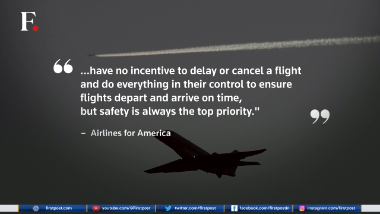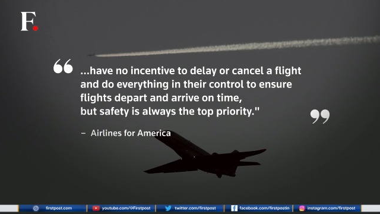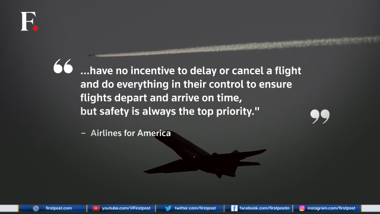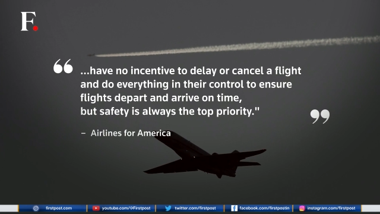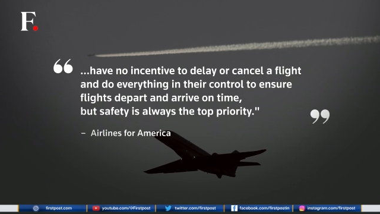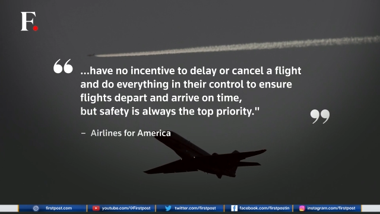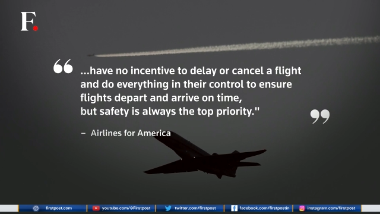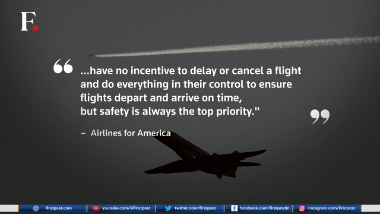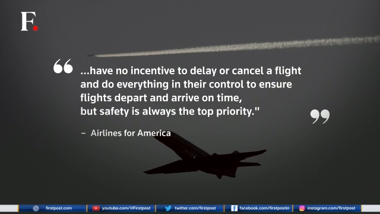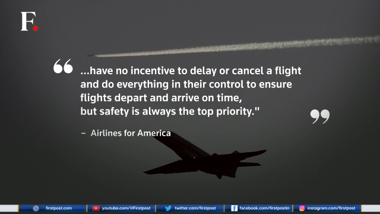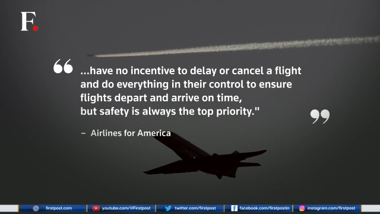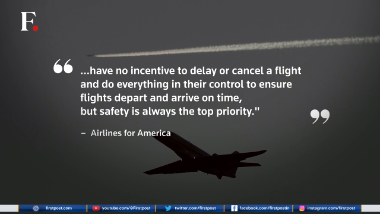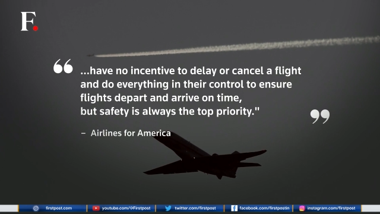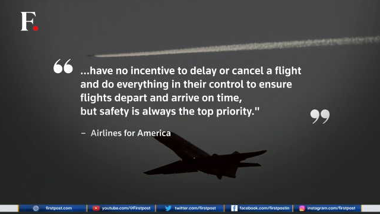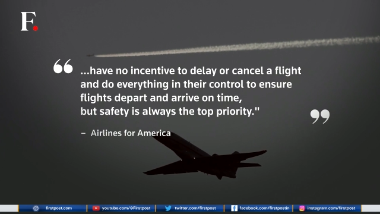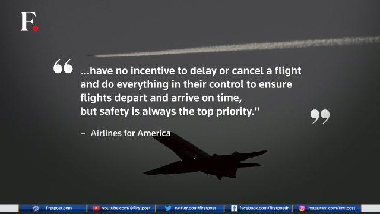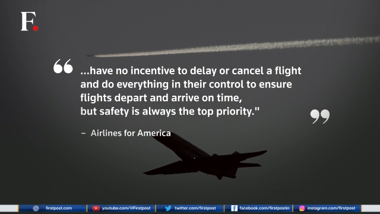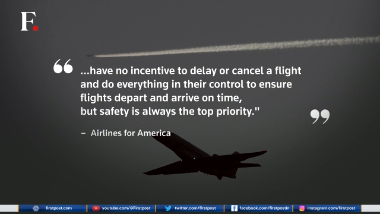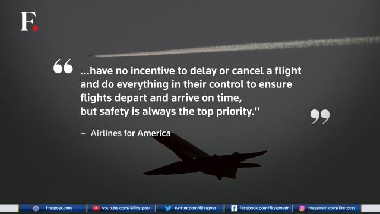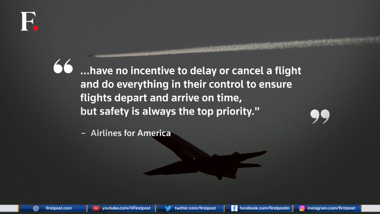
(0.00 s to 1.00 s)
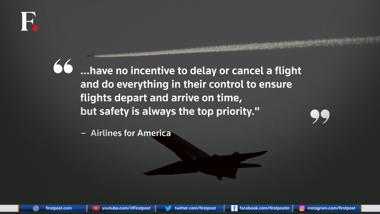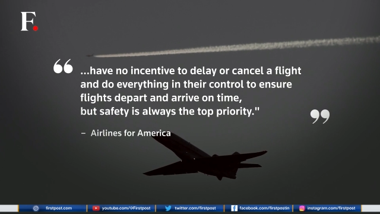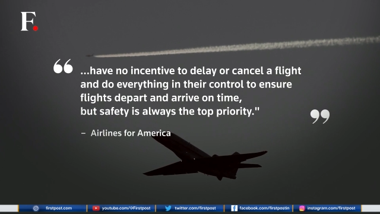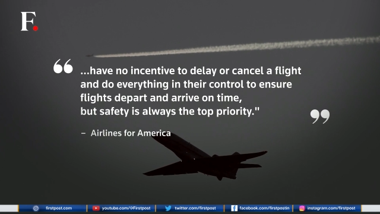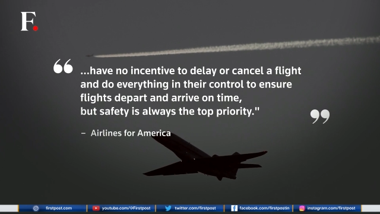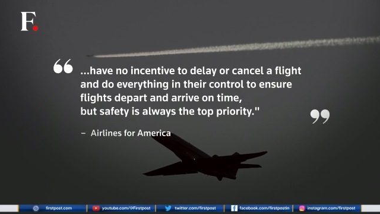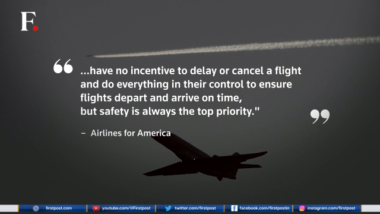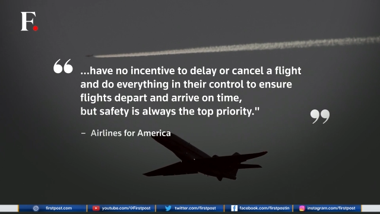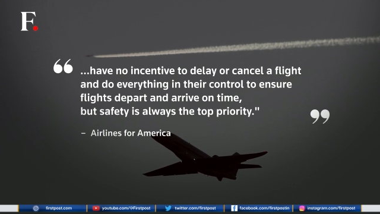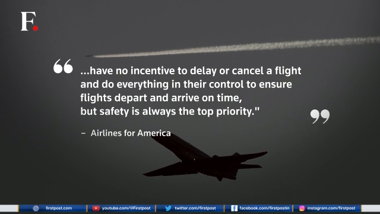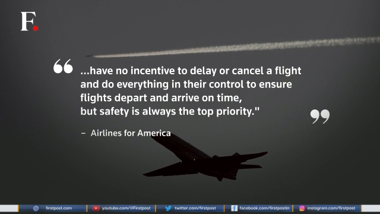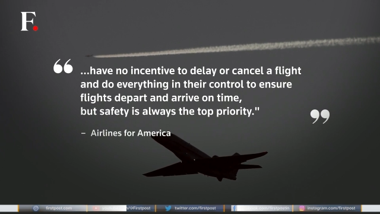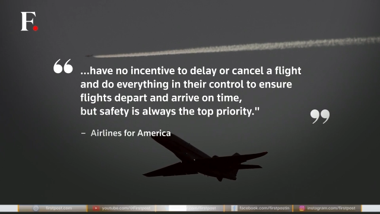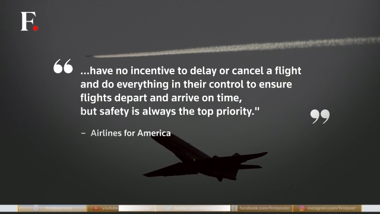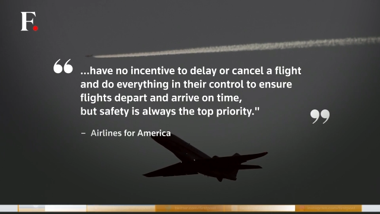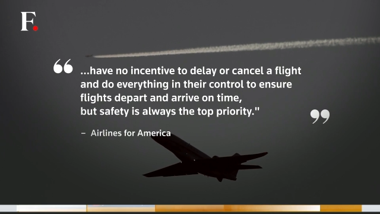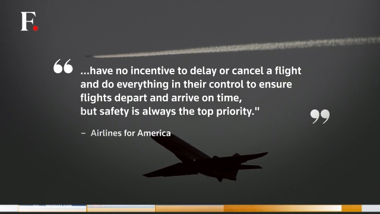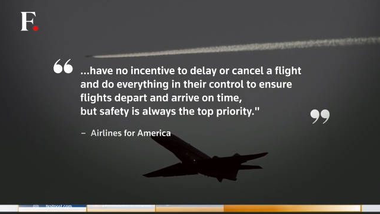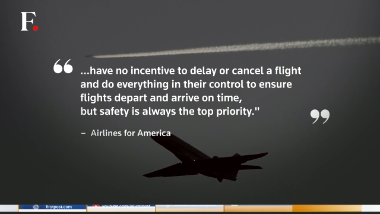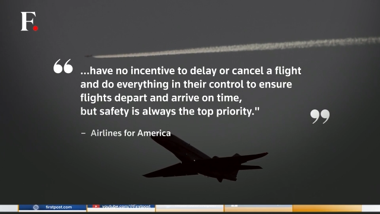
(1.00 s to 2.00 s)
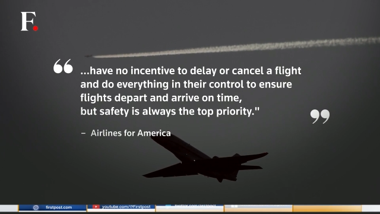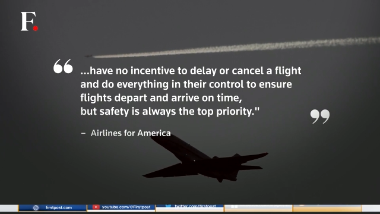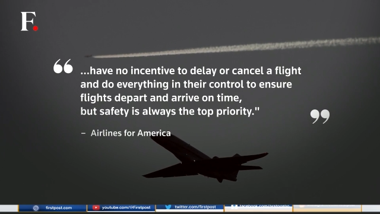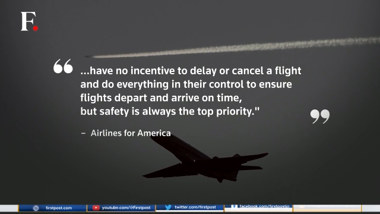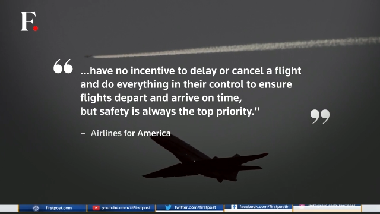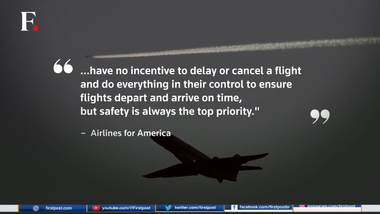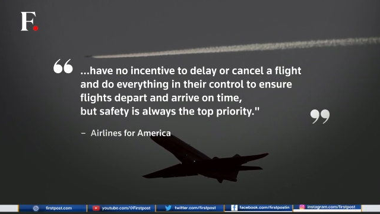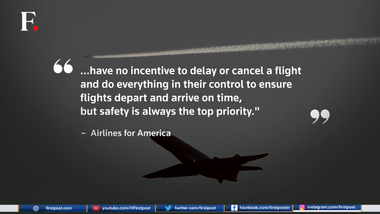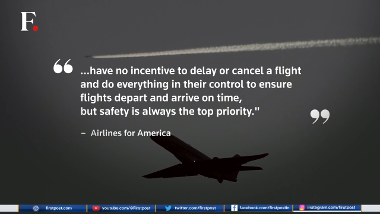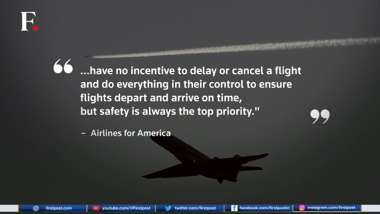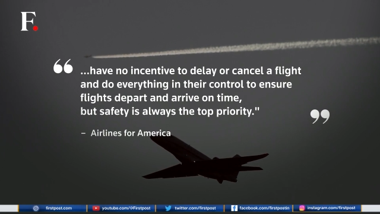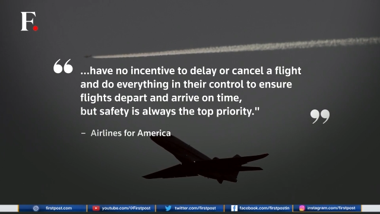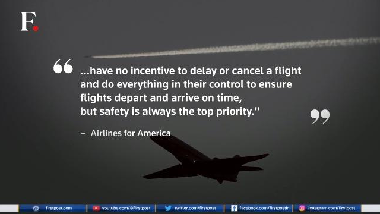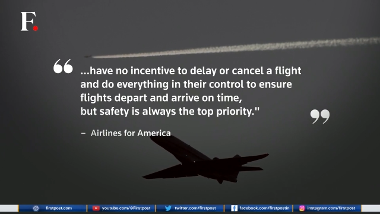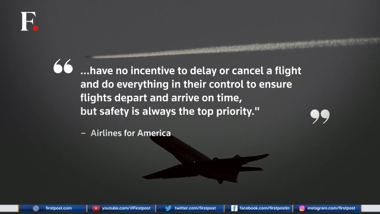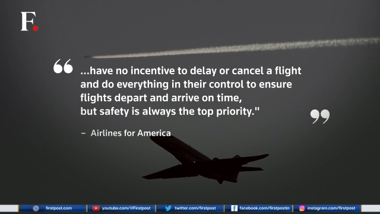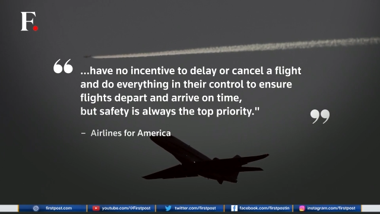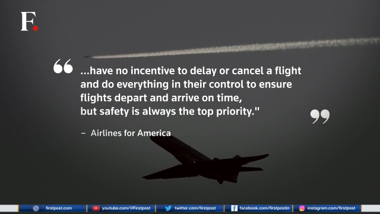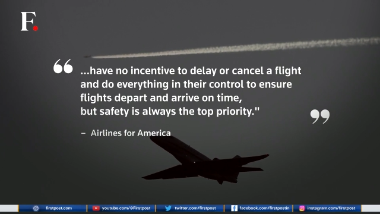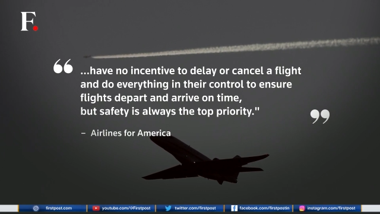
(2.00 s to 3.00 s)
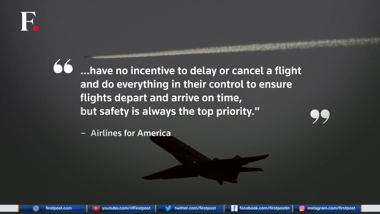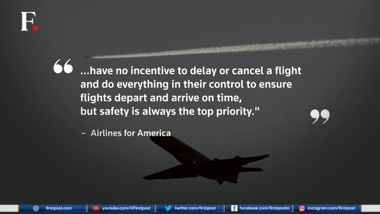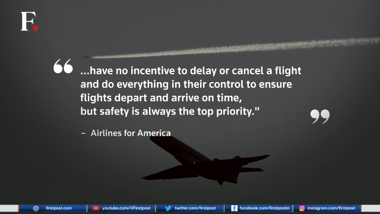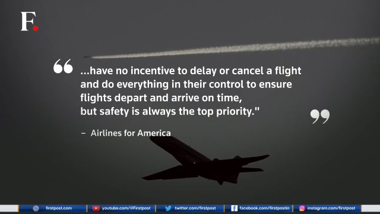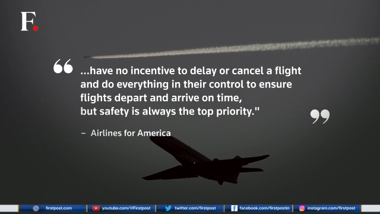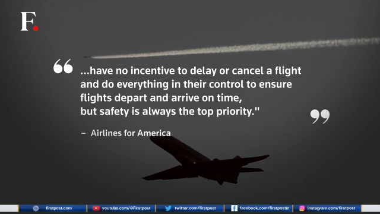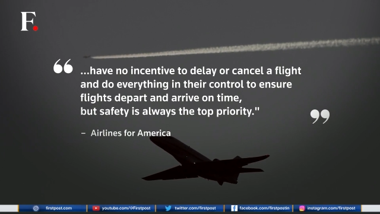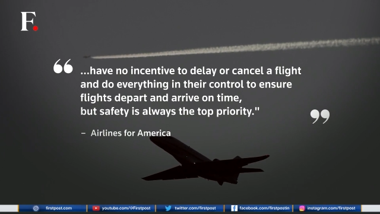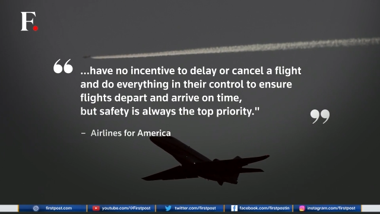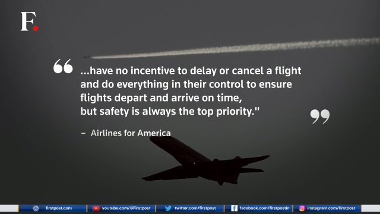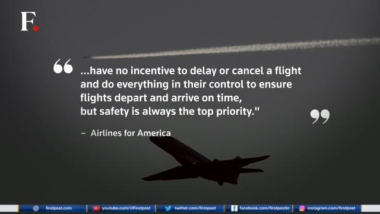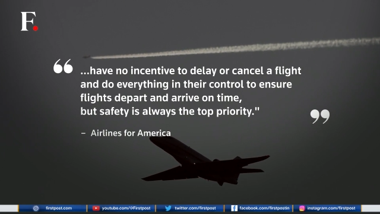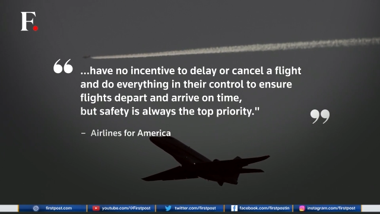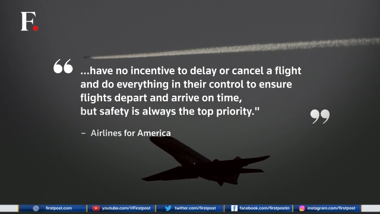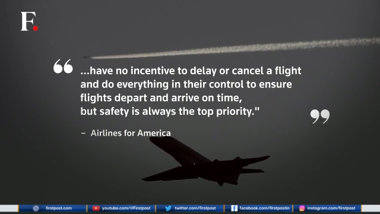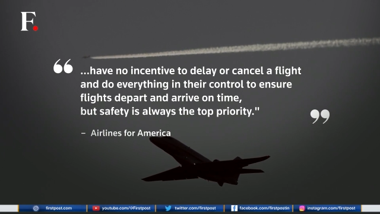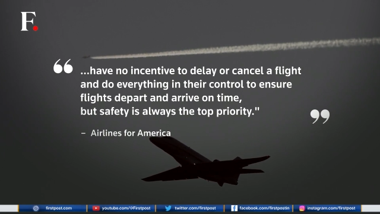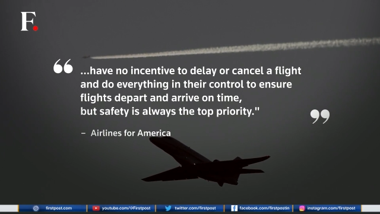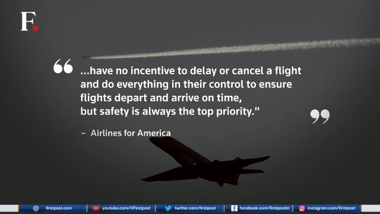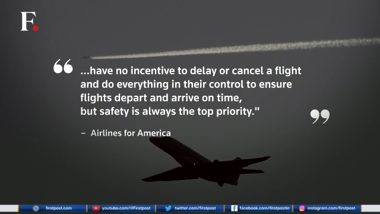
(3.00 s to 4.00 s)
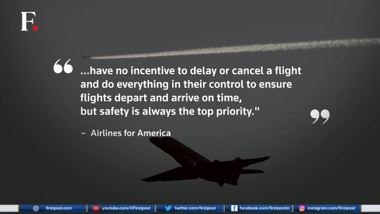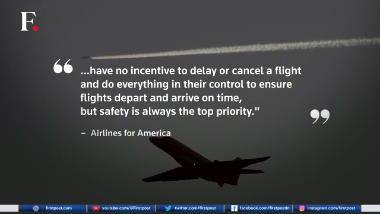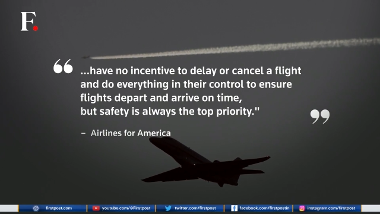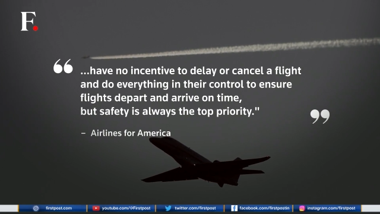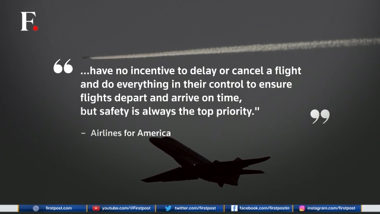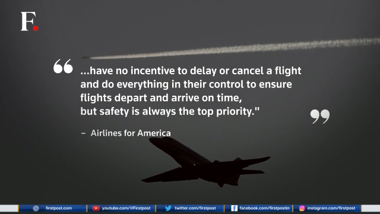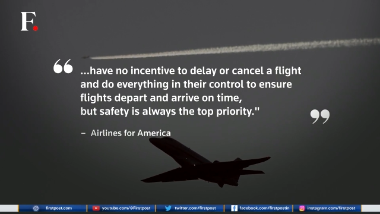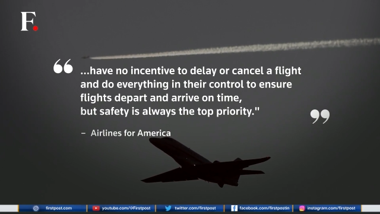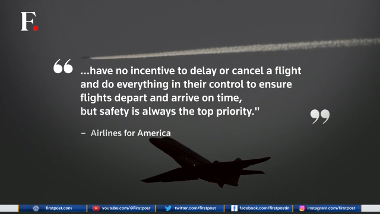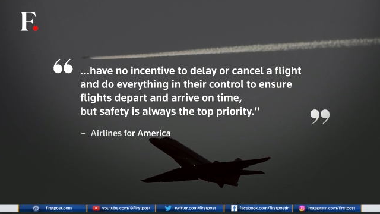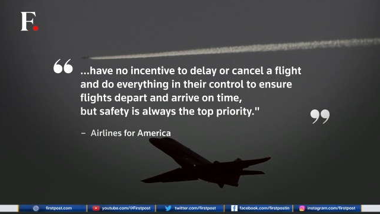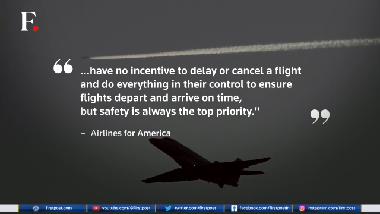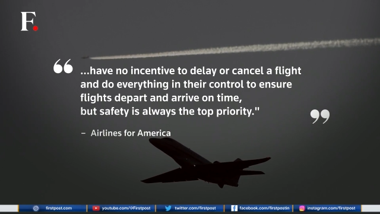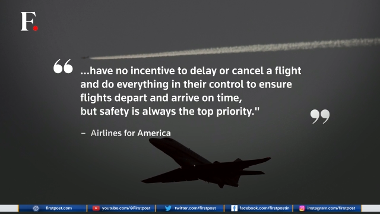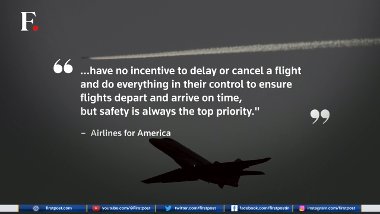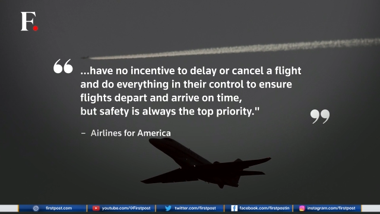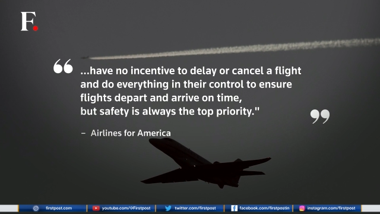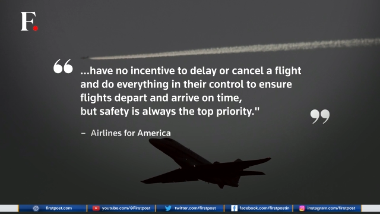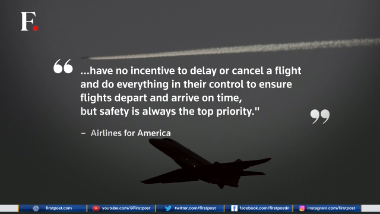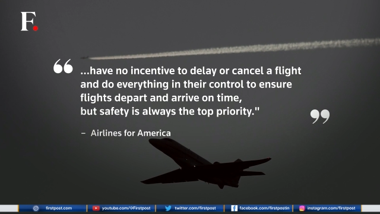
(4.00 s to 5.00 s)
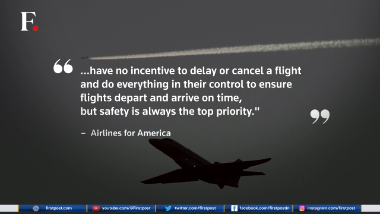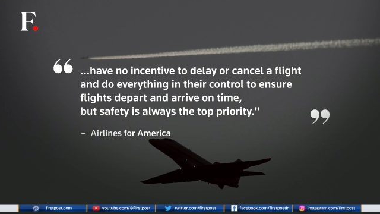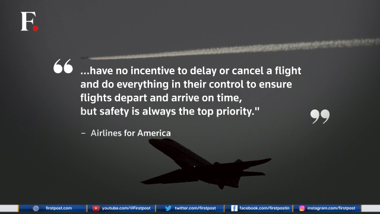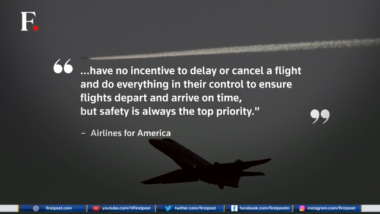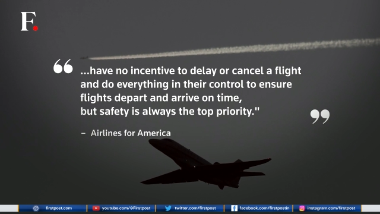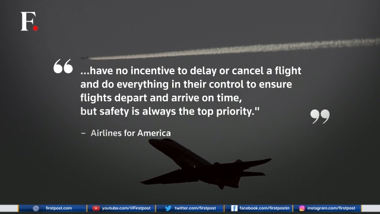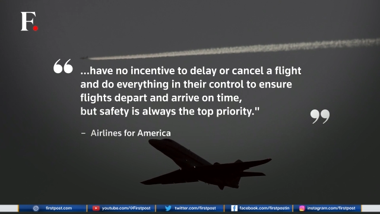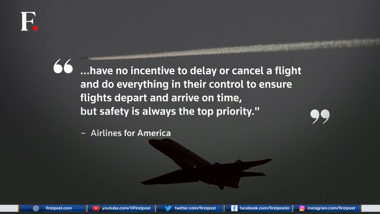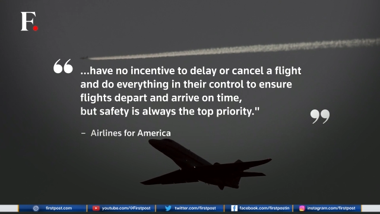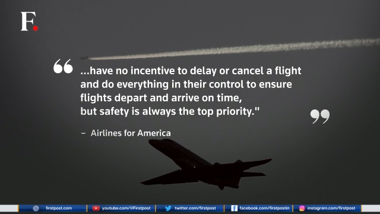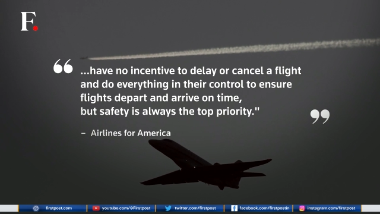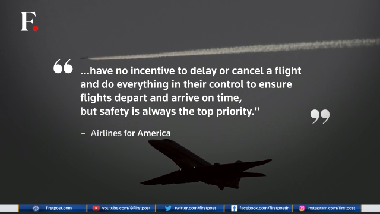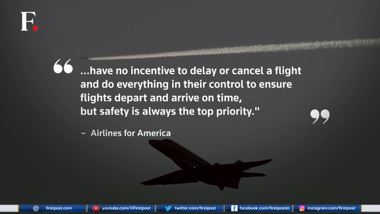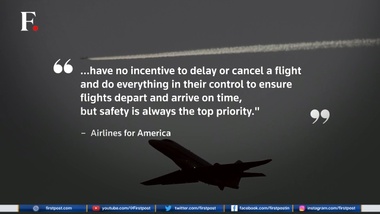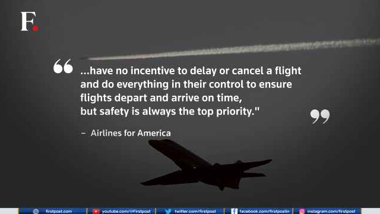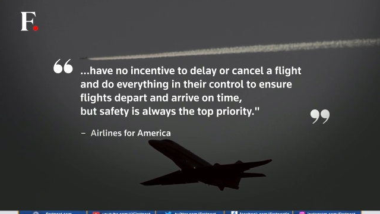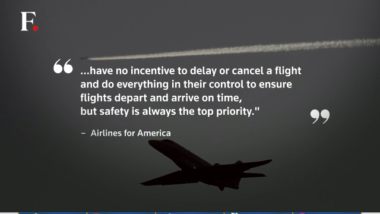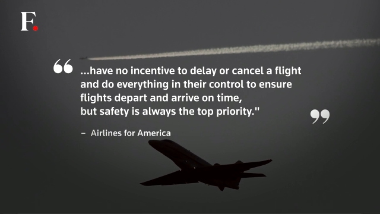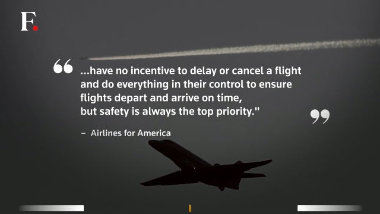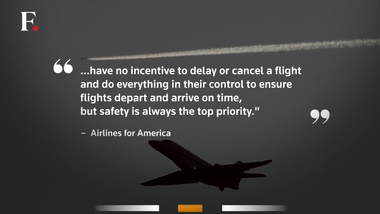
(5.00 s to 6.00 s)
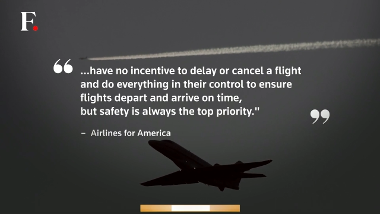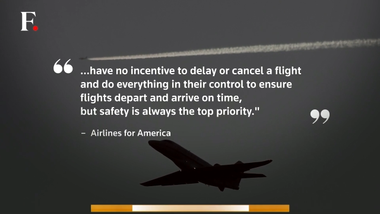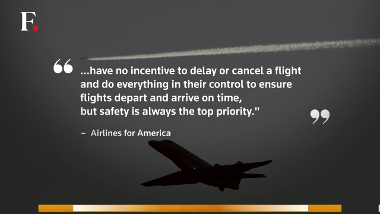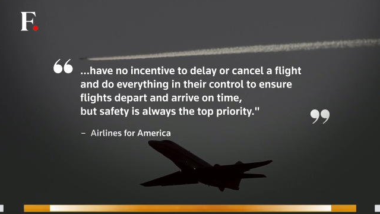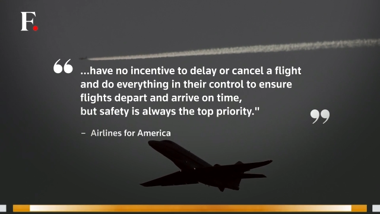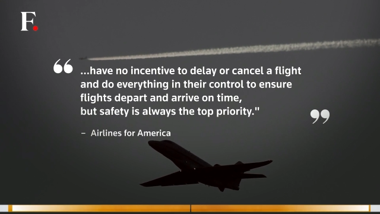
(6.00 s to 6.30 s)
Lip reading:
No face is visible, so there are no lips to read.